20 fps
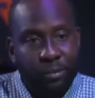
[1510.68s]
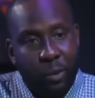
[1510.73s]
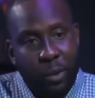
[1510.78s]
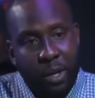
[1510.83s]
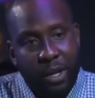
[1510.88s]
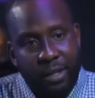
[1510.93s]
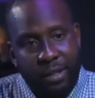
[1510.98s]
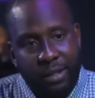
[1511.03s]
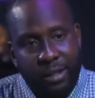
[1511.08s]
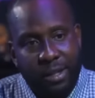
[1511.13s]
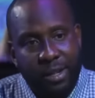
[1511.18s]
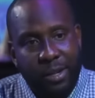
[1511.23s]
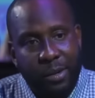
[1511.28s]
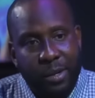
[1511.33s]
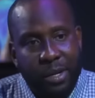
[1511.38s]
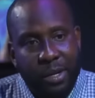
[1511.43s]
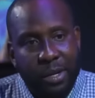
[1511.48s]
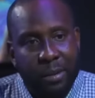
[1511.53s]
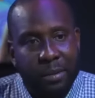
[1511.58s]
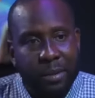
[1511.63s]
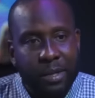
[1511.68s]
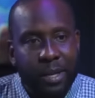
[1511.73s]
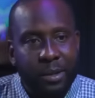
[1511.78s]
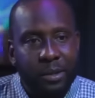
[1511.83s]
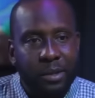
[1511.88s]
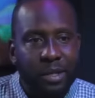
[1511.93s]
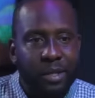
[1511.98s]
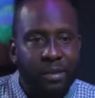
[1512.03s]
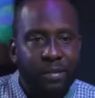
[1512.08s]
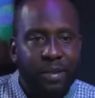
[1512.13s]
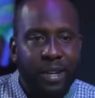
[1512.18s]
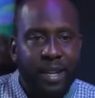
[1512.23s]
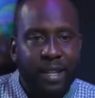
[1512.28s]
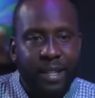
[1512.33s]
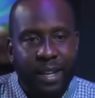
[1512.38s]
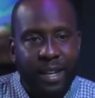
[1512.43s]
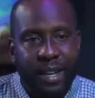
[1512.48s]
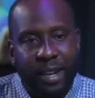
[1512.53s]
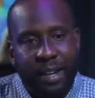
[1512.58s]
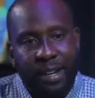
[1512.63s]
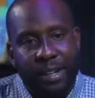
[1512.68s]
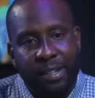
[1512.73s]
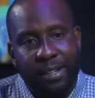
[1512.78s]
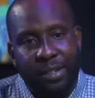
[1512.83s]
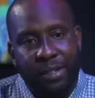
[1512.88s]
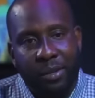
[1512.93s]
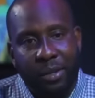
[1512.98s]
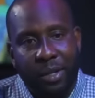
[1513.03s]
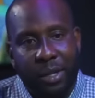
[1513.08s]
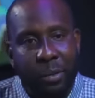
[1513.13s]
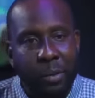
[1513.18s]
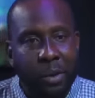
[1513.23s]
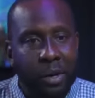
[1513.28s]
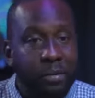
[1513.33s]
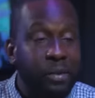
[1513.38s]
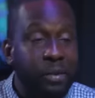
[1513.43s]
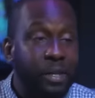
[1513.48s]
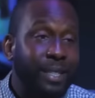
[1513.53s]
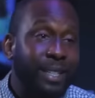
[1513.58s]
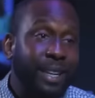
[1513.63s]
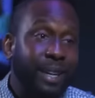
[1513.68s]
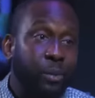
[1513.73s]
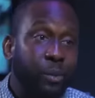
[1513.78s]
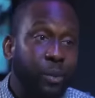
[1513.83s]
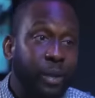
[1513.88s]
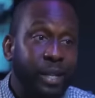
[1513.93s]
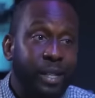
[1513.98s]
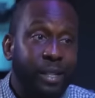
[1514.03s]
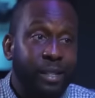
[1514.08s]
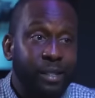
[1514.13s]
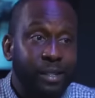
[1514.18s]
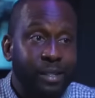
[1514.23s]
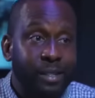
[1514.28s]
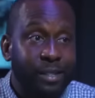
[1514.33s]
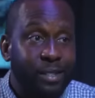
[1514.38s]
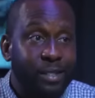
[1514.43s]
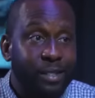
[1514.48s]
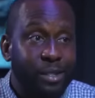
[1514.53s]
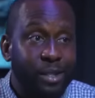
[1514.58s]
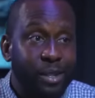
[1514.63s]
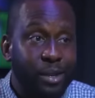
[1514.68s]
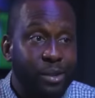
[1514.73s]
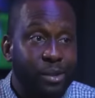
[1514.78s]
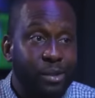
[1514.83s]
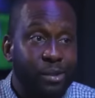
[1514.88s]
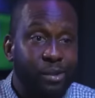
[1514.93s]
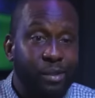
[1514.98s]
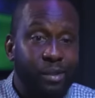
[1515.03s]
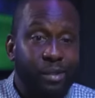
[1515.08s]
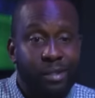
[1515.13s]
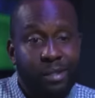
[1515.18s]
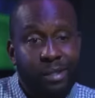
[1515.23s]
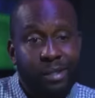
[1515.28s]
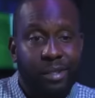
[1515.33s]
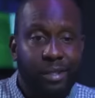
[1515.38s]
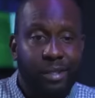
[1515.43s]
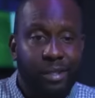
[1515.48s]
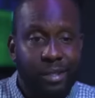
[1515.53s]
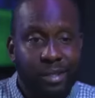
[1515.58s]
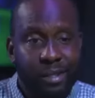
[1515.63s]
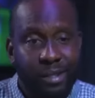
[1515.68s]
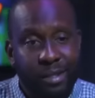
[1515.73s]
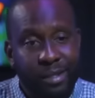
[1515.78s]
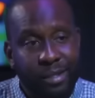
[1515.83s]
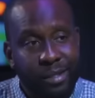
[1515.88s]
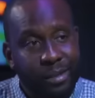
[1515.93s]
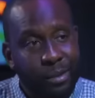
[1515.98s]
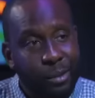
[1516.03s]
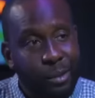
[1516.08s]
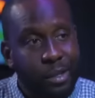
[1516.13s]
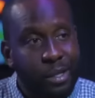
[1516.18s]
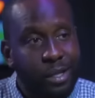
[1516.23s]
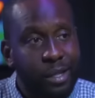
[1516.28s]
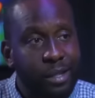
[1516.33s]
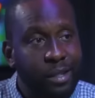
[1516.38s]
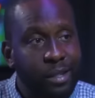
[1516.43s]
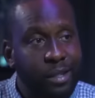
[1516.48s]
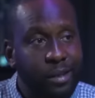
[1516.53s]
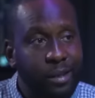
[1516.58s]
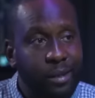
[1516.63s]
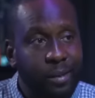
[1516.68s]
Well, you know, it comes down to the fact that only one of us can win it. So we'll see.